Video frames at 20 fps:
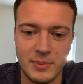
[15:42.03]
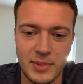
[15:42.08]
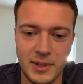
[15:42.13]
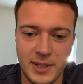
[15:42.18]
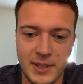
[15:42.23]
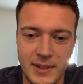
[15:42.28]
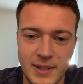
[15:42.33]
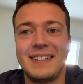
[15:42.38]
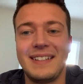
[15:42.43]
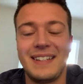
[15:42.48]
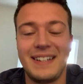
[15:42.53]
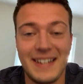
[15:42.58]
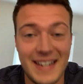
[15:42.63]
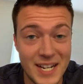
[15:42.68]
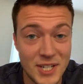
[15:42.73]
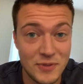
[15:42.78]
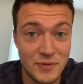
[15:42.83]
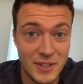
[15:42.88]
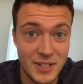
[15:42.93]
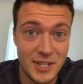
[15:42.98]
But
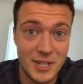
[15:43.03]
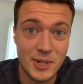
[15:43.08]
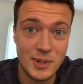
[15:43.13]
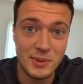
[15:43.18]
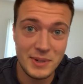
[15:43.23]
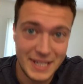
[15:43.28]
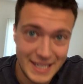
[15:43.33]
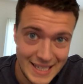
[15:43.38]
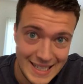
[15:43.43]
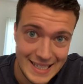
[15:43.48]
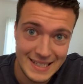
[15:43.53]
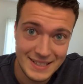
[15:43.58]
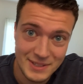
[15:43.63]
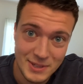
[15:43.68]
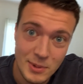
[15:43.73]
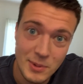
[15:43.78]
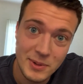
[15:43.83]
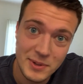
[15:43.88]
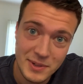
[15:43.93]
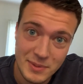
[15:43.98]
next video is
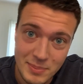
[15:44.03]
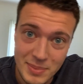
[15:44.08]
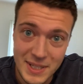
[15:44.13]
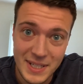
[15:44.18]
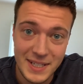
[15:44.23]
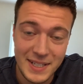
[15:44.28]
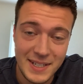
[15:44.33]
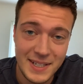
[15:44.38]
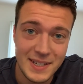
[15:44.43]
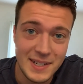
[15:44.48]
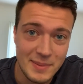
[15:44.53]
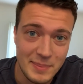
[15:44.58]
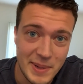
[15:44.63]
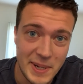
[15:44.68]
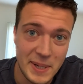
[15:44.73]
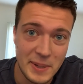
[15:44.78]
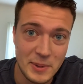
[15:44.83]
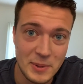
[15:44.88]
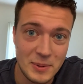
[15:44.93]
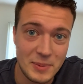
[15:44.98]
going to be
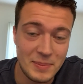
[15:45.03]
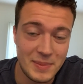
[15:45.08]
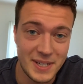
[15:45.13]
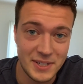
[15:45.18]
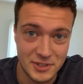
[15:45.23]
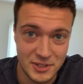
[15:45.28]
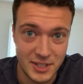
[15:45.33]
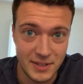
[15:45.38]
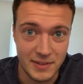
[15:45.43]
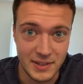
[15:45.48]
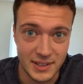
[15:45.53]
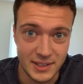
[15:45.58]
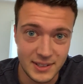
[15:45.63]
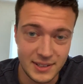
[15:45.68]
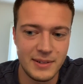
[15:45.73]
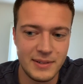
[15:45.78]
about my Civic.